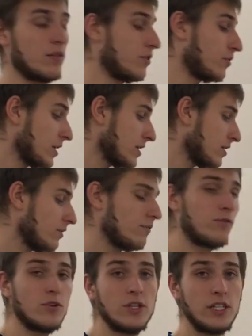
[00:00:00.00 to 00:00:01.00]
The reason
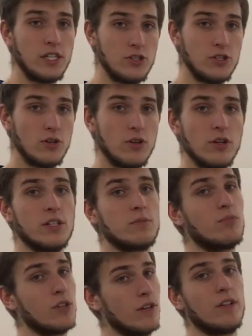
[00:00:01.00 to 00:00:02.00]
for an issue is
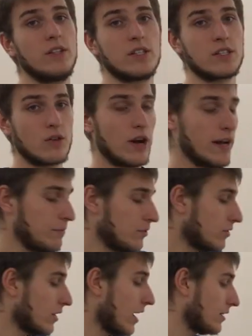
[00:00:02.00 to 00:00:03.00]
briefly
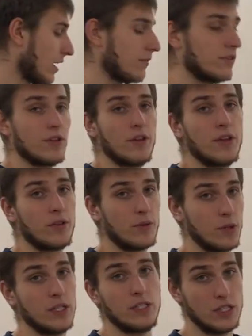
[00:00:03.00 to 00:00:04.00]
described right after the
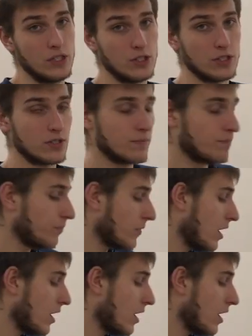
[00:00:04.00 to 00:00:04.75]
3 digits.